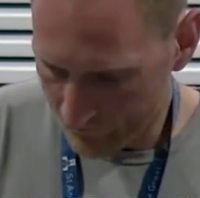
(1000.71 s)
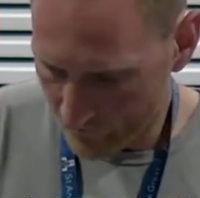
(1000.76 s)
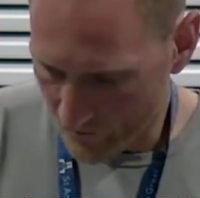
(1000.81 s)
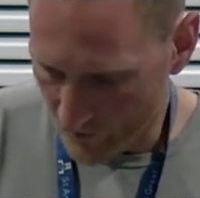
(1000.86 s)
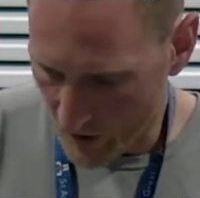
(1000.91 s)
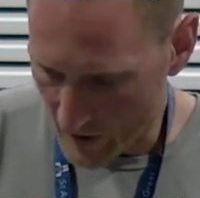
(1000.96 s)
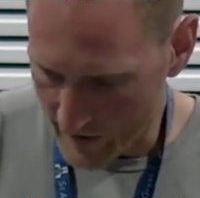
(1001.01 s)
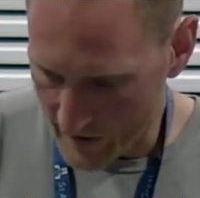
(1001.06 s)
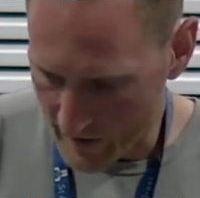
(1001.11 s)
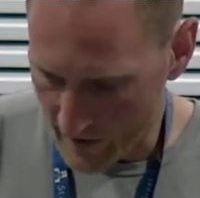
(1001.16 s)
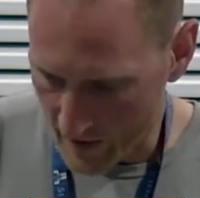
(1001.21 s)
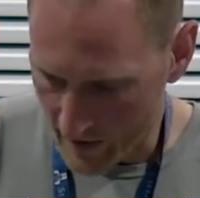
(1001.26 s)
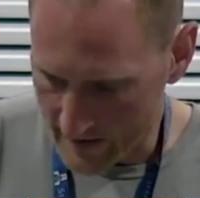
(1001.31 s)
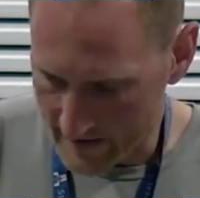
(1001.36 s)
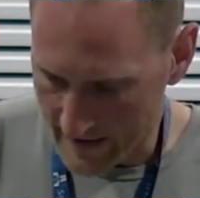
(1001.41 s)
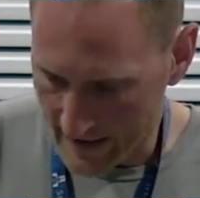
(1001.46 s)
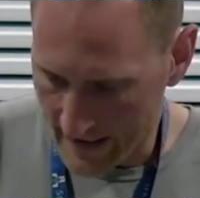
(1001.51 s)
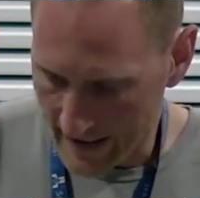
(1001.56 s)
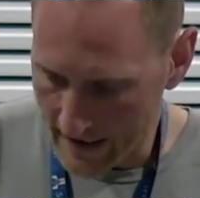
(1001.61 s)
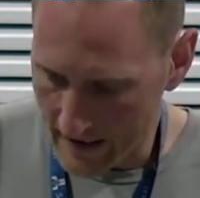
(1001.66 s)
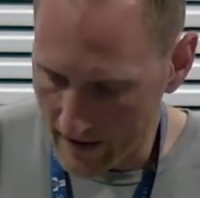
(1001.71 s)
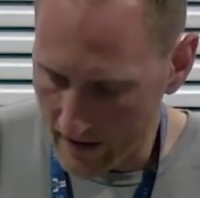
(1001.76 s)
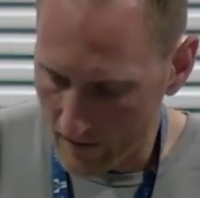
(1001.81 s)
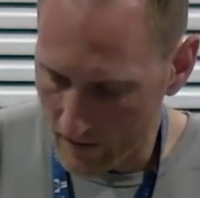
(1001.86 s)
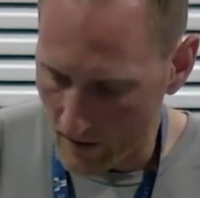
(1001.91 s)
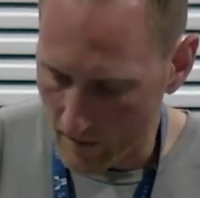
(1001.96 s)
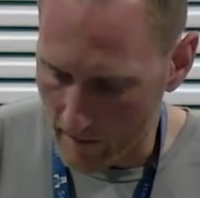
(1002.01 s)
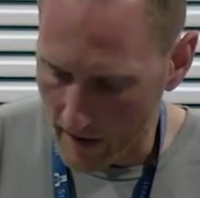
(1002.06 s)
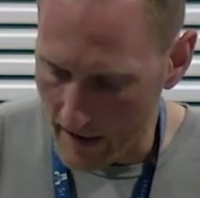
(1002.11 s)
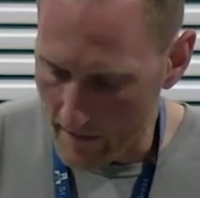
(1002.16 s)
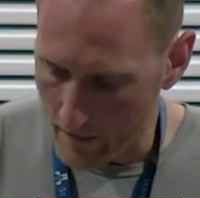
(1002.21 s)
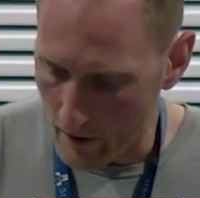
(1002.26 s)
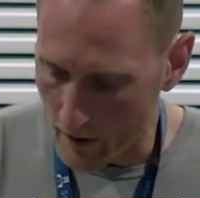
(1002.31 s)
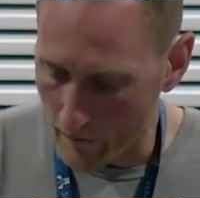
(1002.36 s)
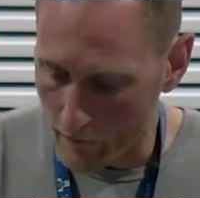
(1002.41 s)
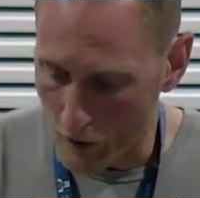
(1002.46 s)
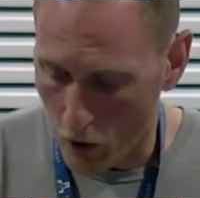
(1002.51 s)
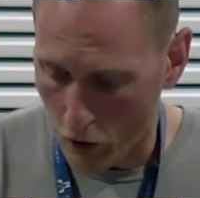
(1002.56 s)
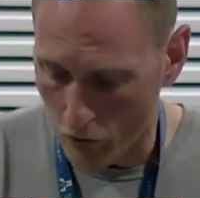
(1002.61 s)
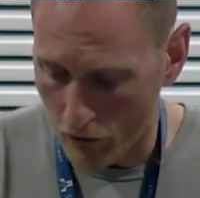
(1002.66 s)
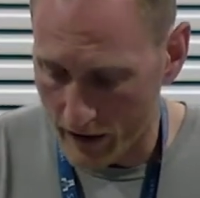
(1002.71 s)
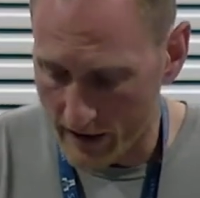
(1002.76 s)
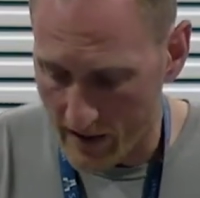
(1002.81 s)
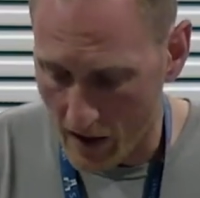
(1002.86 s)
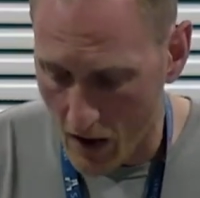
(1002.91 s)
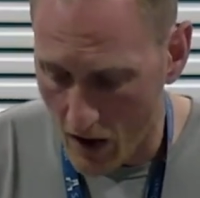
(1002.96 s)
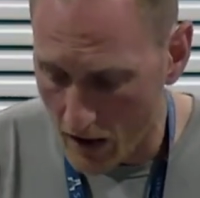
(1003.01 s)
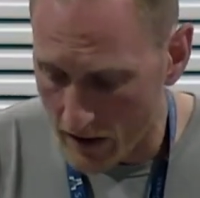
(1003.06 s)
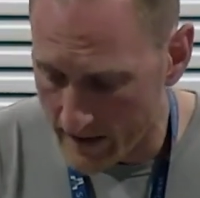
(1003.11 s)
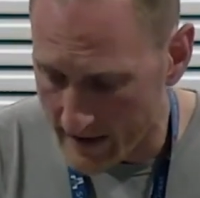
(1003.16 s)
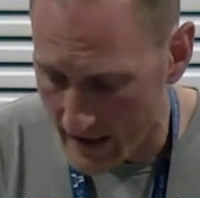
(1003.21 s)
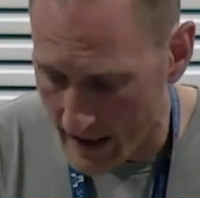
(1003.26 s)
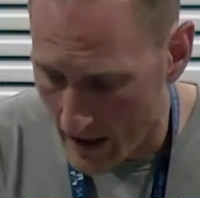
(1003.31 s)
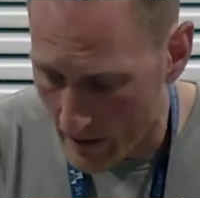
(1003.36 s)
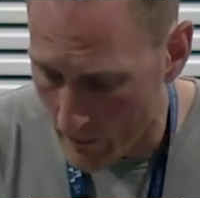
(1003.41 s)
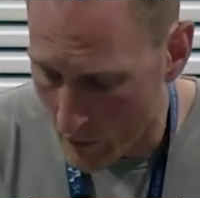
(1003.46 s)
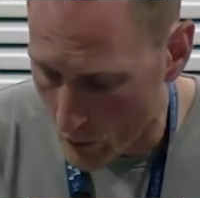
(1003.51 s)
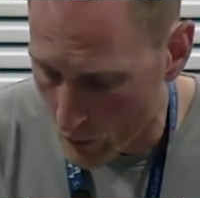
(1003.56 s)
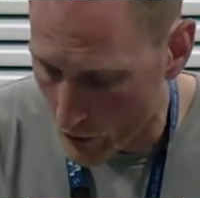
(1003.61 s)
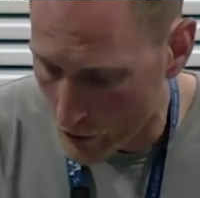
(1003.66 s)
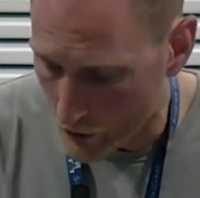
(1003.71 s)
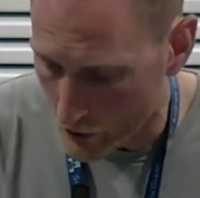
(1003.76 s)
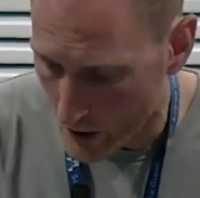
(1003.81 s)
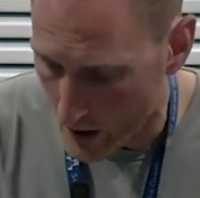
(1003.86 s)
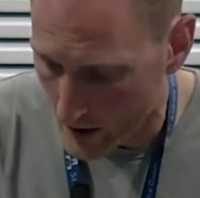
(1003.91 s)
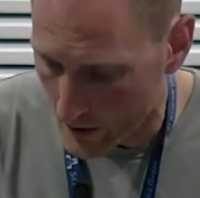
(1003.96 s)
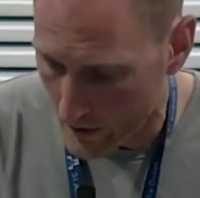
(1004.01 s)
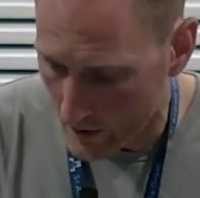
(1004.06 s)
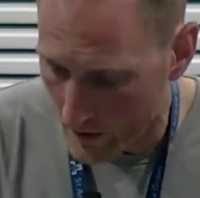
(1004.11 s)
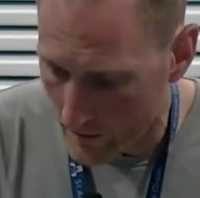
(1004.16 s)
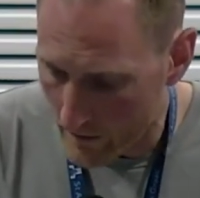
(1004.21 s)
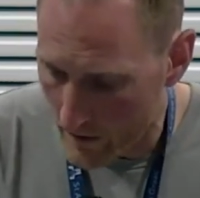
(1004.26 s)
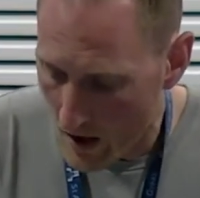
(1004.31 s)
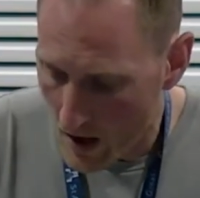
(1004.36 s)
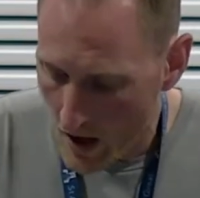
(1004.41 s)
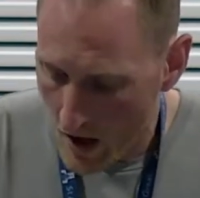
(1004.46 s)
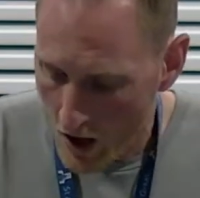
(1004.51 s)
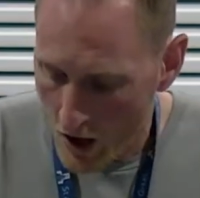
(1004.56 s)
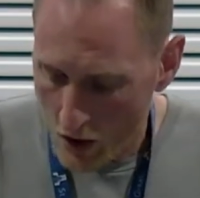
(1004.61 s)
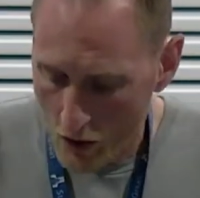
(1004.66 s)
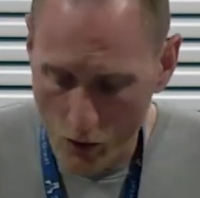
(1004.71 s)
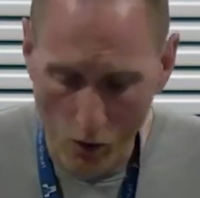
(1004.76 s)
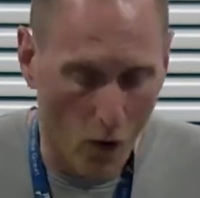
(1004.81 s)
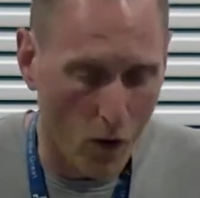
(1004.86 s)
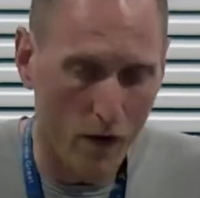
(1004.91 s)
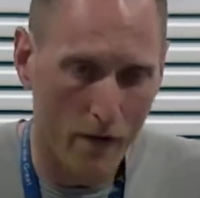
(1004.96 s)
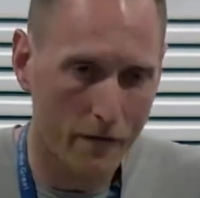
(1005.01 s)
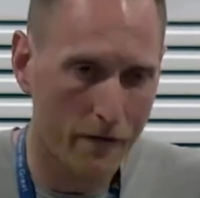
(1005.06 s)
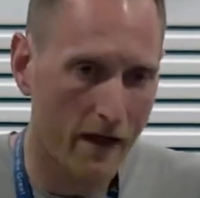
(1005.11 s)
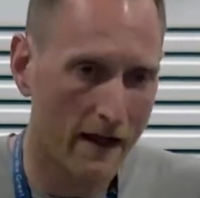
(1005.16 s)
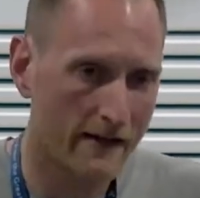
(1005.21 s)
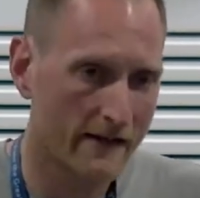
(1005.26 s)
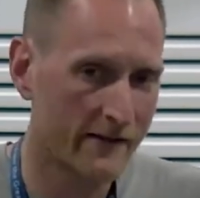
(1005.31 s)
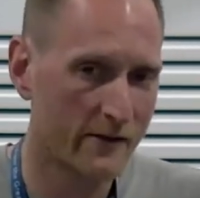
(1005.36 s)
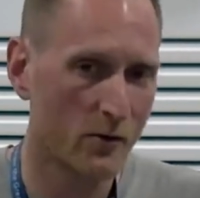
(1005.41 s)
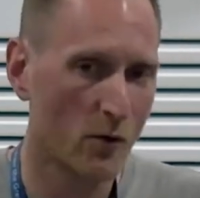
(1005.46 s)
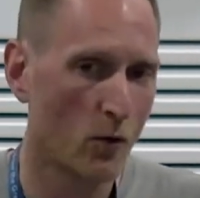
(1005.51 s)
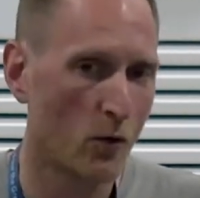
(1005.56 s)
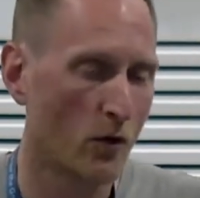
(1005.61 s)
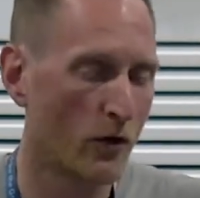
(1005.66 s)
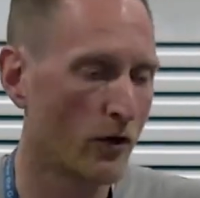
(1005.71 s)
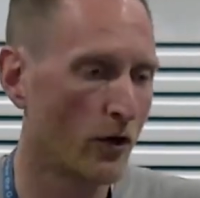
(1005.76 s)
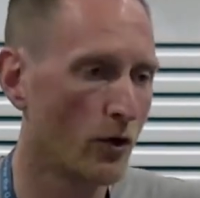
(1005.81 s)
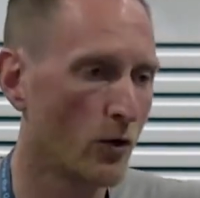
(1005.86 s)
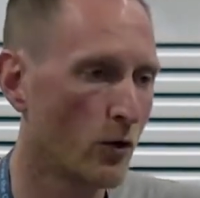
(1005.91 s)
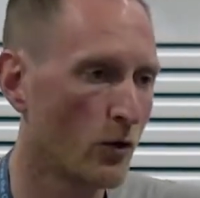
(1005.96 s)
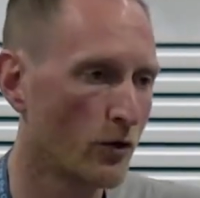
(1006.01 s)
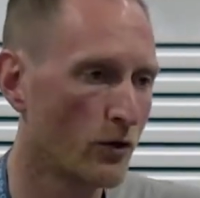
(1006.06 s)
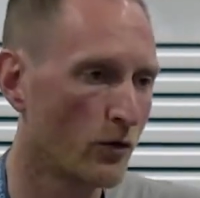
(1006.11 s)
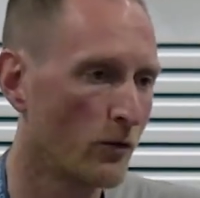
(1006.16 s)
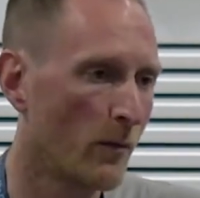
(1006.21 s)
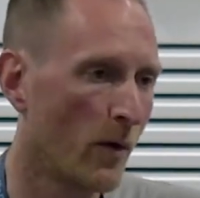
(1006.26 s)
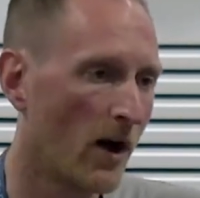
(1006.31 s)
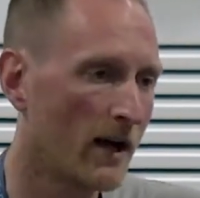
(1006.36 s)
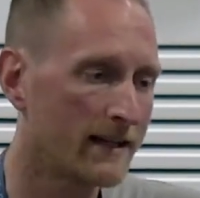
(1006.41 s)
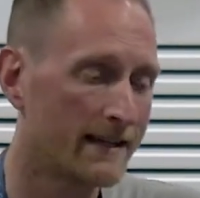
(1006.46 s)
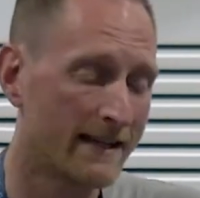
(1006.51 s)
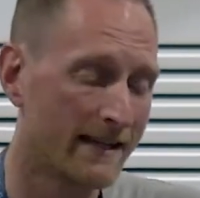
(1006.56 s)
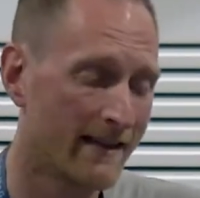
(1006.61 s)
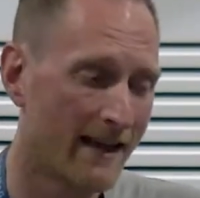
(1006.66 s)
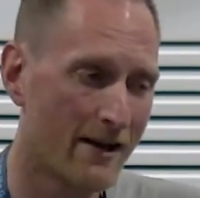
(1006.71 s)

Verse 13, the people have not returned to him who struck them, nor have they sought the Lord Almighty.